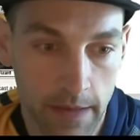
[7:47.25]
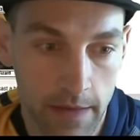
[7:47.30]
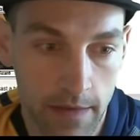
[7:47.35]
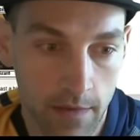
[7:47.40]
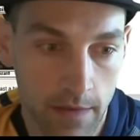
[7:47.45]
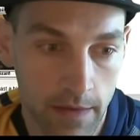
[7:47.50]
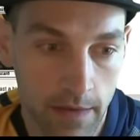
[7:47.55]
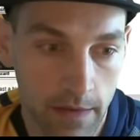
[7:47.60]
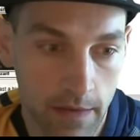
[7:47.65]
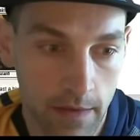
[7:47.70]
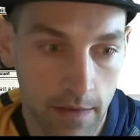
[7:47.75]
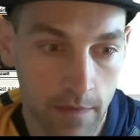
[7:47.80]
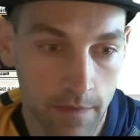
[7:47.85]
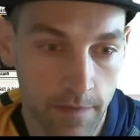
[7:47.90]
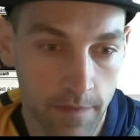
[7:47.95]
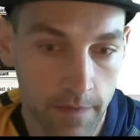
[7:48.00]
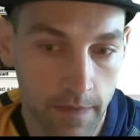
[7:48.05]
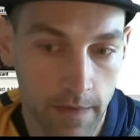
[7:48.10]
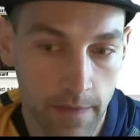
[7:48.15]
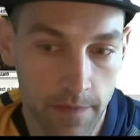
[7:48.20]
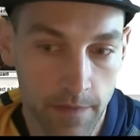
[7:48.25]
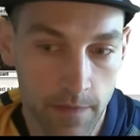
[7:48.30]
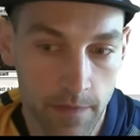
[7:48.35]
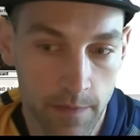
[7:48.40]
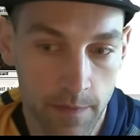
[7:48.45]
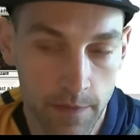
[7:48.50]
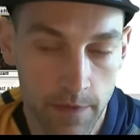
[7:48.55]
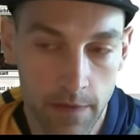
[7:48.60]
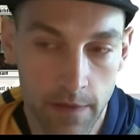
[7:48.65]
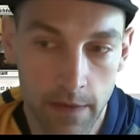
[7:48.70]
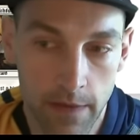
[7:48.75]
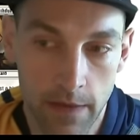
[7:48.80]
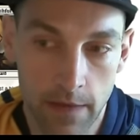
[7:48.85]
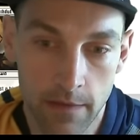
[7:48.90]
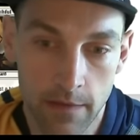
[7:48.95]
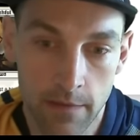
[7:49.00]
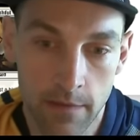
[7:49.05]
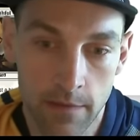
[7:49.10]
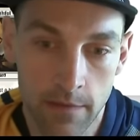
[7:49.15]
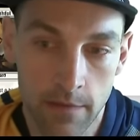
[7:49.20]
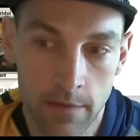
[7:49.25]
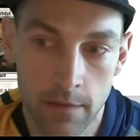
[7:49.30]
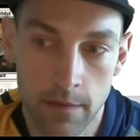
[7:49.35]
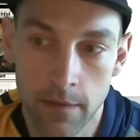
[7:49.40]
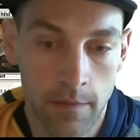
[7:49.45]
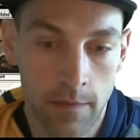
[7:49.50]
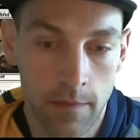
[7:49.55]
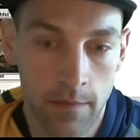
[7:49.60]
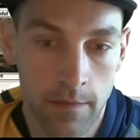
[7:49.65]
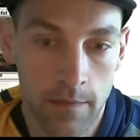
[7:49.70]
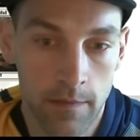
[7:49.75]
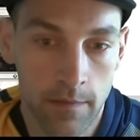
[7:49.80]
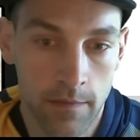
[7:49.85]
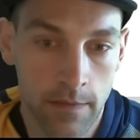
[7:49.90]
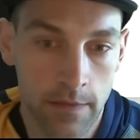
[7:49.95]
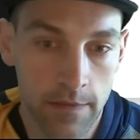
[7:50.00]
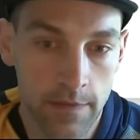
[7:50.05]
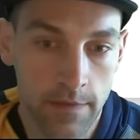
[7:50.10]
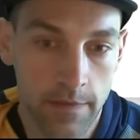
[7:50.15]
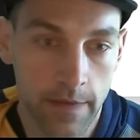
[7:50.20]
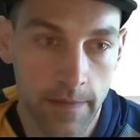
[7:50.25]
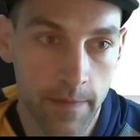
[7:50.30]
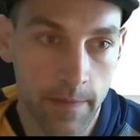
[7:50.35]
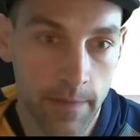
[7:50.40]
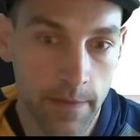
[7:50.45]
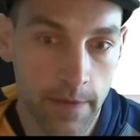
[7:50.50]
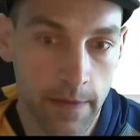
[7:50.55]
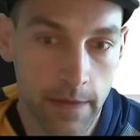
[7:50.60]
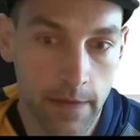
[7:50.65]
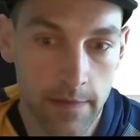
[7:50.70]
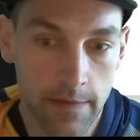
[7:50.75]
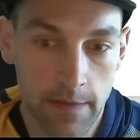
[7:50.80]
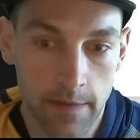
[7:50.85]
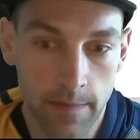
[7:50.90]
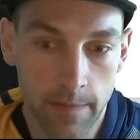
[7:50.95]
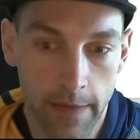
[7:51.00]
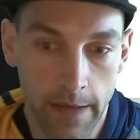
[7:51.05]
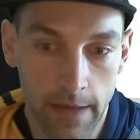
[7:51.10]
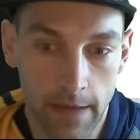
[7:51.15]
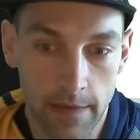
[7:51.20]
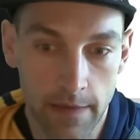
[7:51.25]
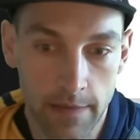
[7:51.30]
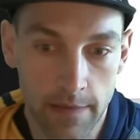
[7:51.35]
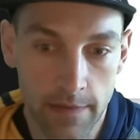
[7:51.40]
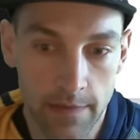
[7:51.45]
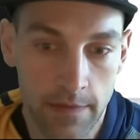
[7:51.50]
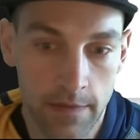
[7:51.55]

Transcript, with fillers: or I can go faithful preordained. Let's grab the Plains and pass.